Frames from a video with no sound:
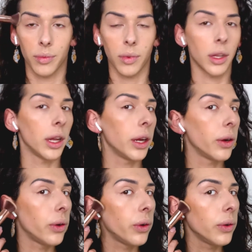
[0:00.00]
And I
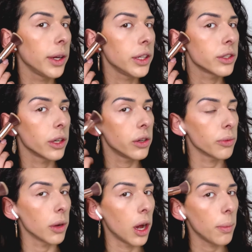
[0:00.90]
always go from
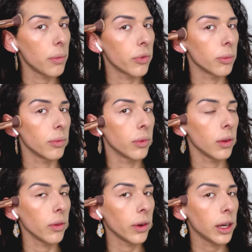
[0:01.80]
up, from
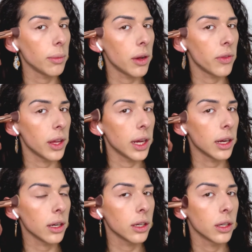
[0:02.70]
right above the
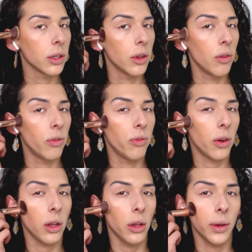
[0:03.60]
ear,
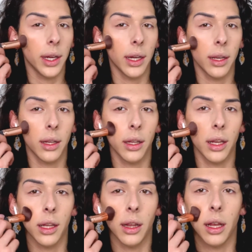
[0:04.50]
following a
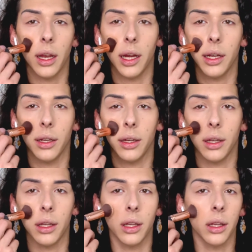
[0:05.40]
line
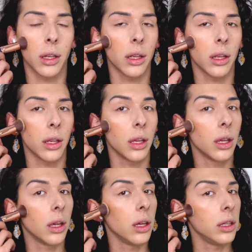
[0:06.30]

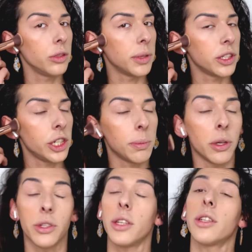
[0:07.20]
of my
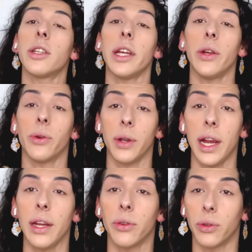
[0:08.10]
cheekbones. This is a
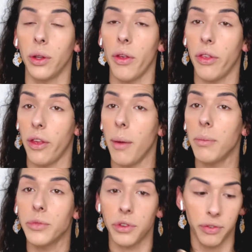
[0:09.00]
great rule of
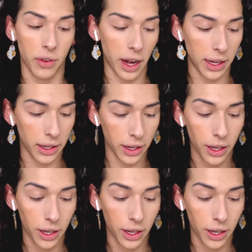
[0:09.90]
thumb to find